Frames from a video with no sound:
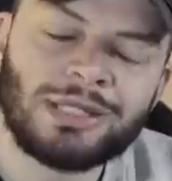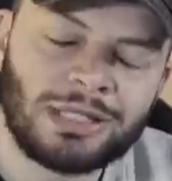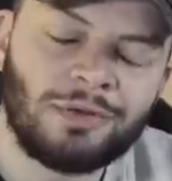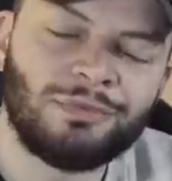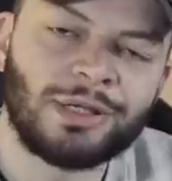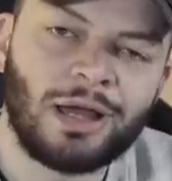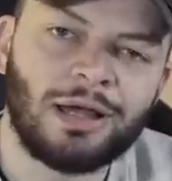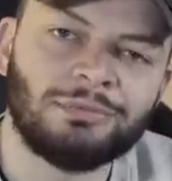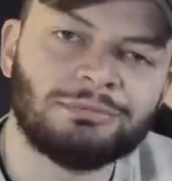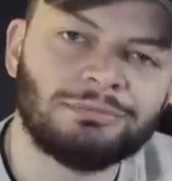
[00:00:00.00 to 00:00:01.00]
is a lovely
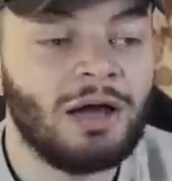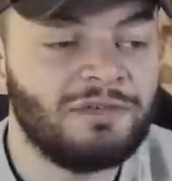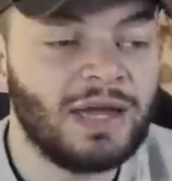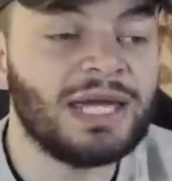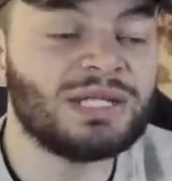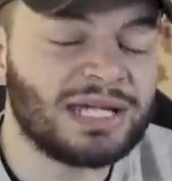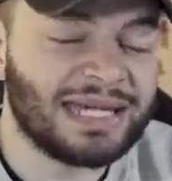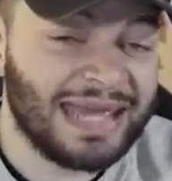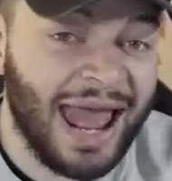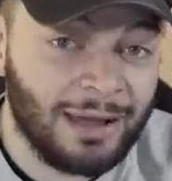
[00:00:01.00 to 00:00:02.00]
guy. I think he's a
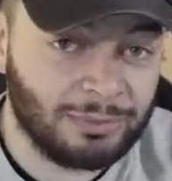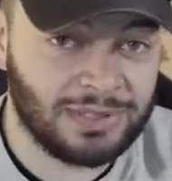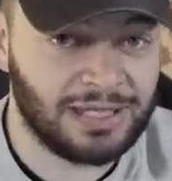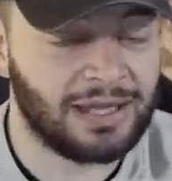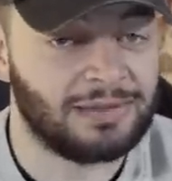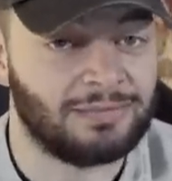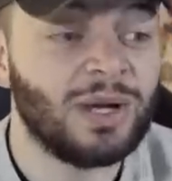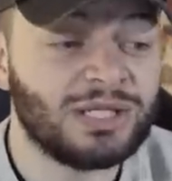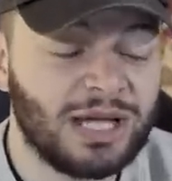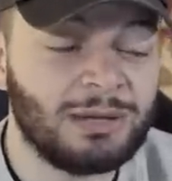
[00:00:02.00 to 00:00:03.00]
captain, which